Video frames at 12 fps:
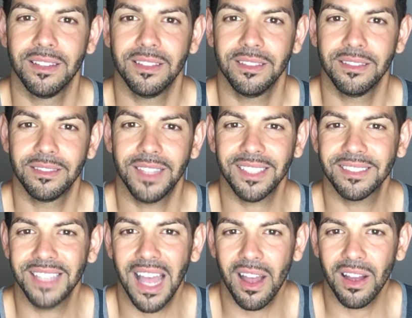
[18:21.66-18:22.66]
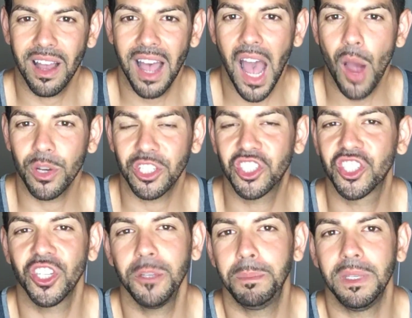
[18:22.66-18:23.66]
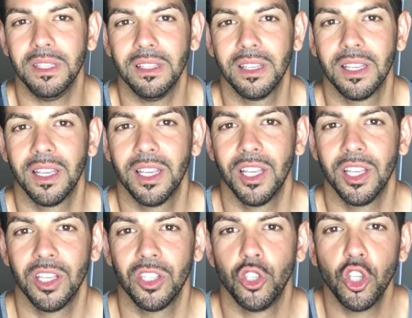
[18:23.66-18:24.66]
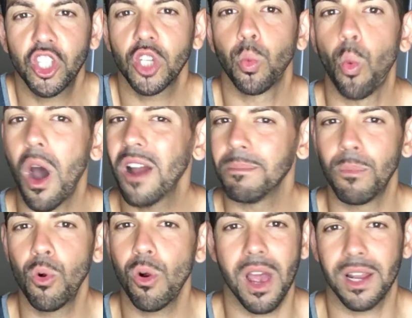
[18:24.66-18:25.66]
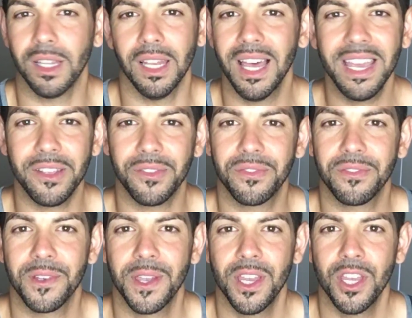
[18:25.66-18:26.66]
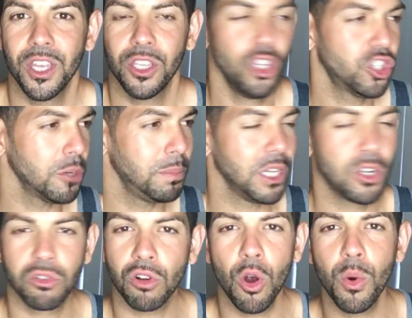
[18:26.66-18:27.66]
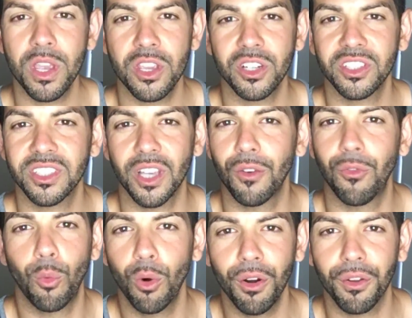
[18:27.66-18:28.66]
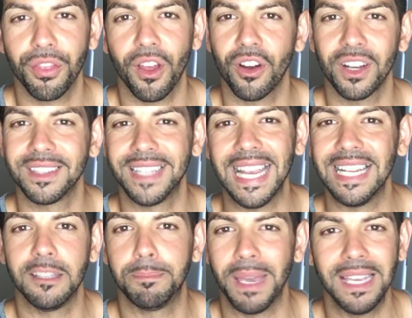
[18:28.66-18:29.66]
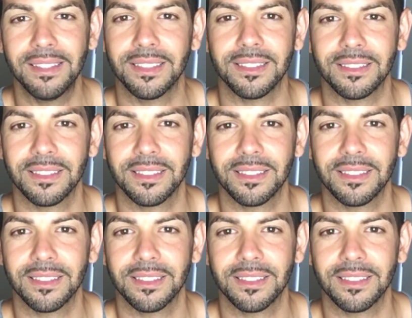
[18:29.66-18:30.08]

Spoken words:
That's not how it should be. You should want more out of life. You should be growing your self-worth on a daily basis.